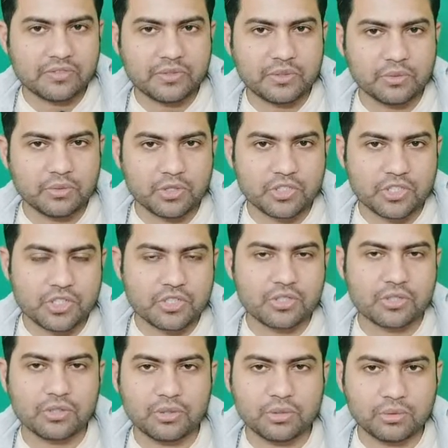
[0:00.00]
few questions
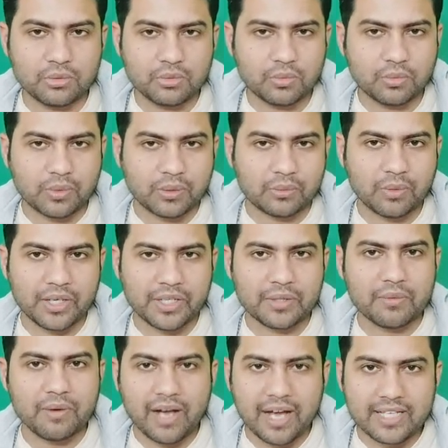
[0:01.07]
what
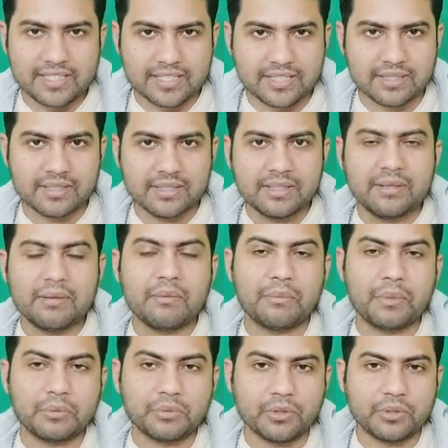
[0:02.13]
you asked
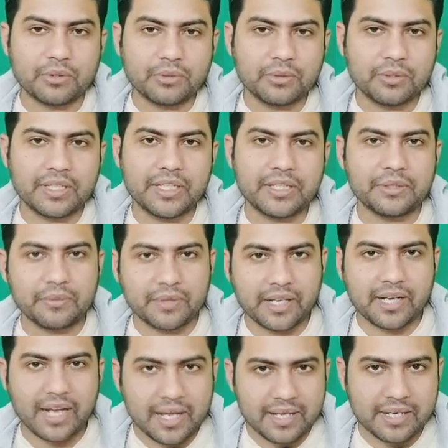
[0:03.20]
before. Okay, you
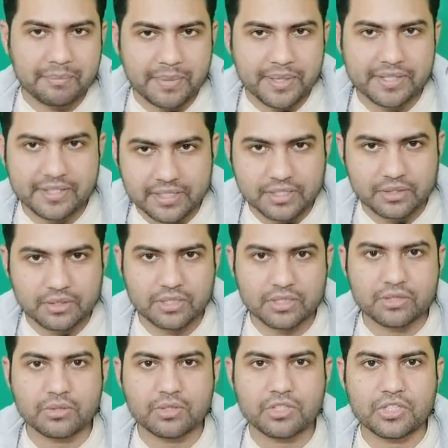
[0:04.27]
can repeat these
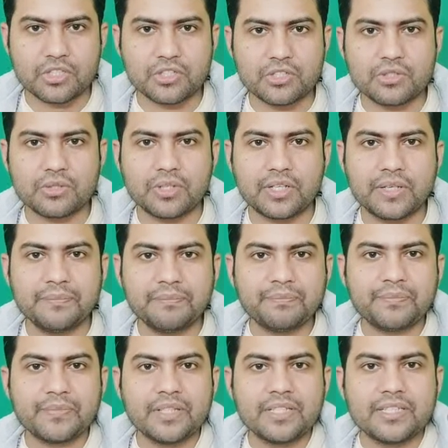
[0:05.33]
questions. Okay,
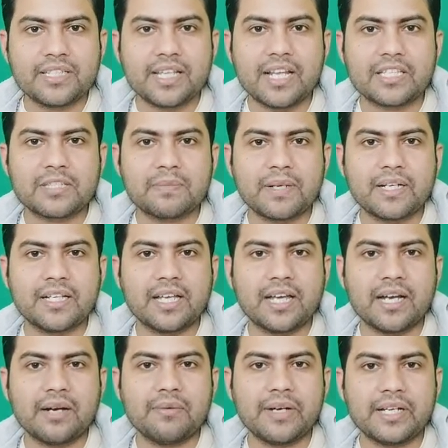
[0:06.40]
sir, expecting
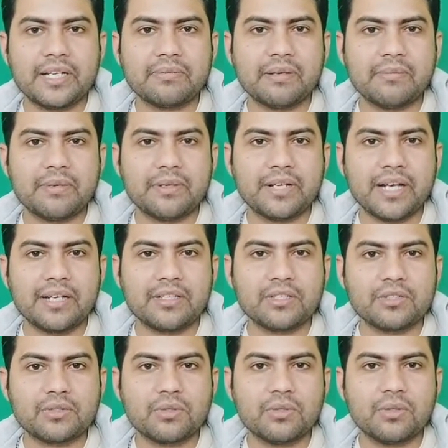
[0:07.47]
around 85 to 90
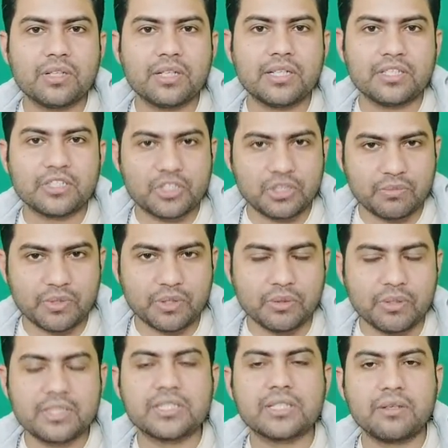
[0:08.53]
score in CPO.
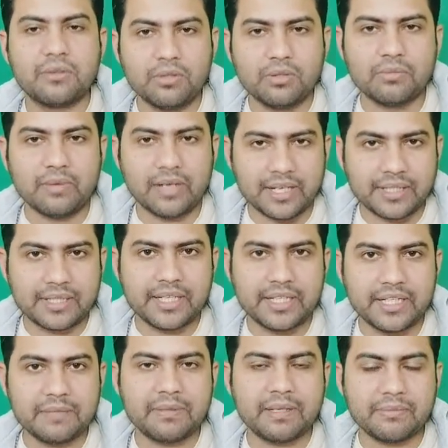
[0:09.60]
It's a good mark.
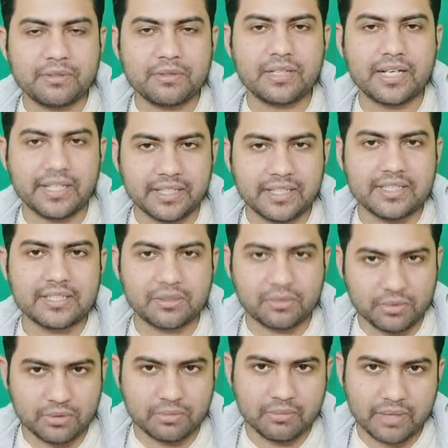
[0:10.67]
85 to 90 is a
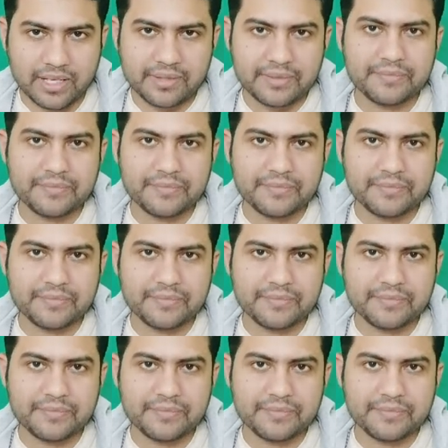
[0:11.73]
good mark.